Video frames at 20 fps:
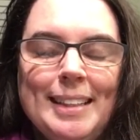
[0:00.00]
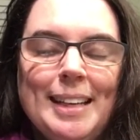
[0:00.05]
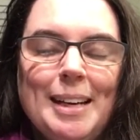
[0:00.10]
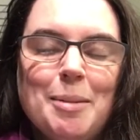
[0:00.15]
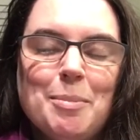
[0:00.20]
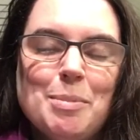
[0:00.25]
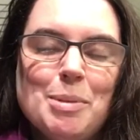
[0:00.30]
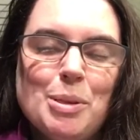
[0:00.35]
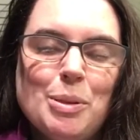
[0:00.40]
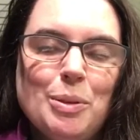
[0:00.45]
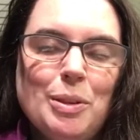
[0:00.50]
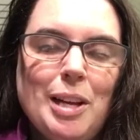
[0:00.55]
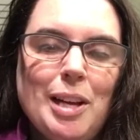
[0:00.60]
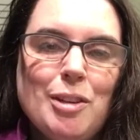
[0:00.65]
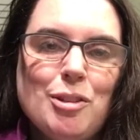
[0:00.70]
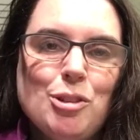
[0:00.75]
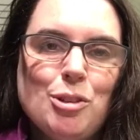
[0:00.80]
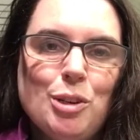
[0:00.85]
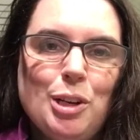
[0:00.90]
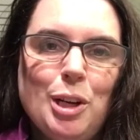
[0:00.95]
I'm so
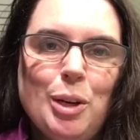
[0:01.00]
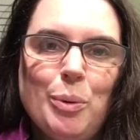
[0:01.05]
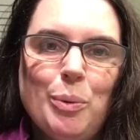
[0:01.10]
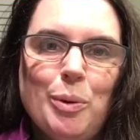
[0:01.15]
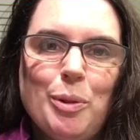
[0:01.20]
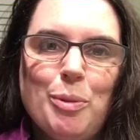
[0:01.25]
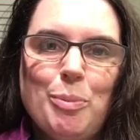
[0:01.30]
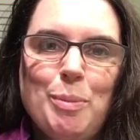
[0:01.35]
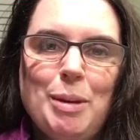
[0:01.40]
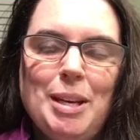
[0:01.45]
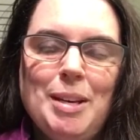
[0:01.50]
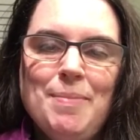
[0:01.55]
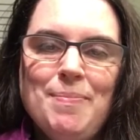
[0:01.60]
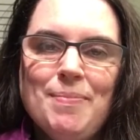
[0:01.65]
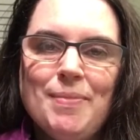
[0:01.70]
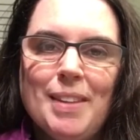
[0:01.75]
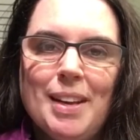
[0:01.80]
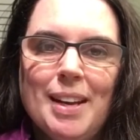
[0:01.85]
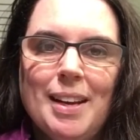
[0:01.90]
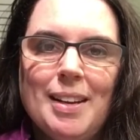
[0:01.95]
glad you're here with me,
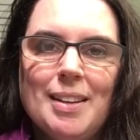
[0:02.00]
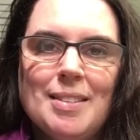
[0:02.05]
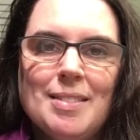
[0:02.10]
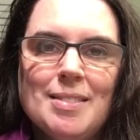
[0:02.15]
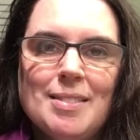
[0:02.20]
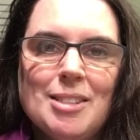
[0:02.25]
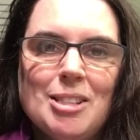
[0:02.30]
and